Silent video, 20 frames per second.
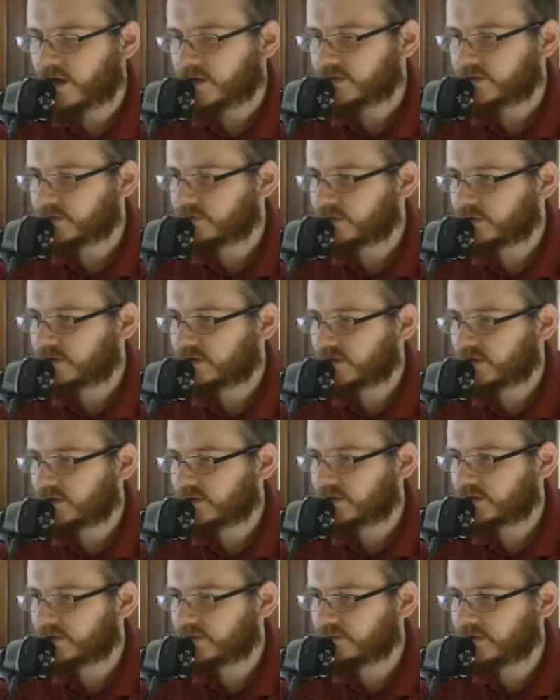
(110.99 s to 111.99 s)
So I'm going to
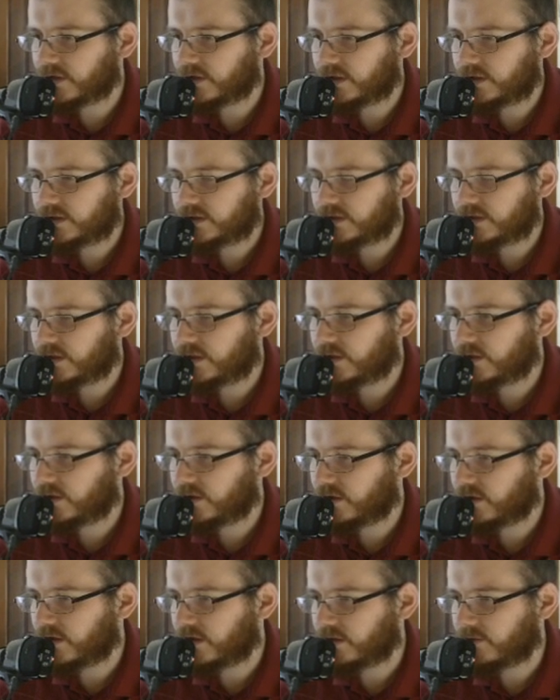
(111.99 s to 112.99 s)
start the simulation
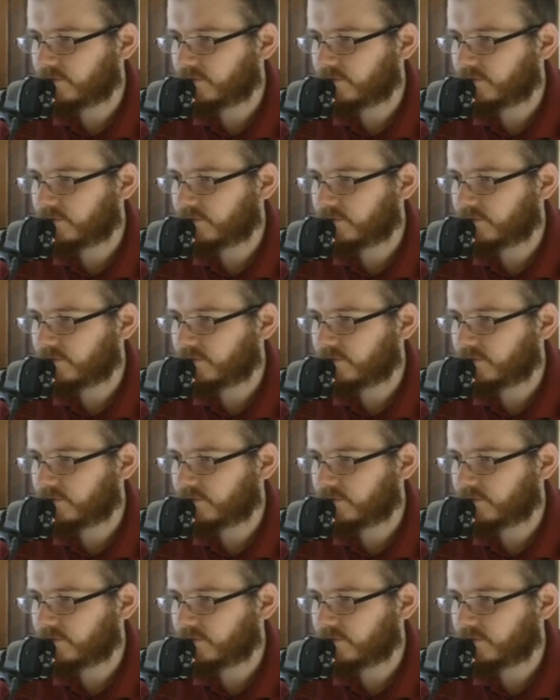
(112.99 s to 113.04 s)
here.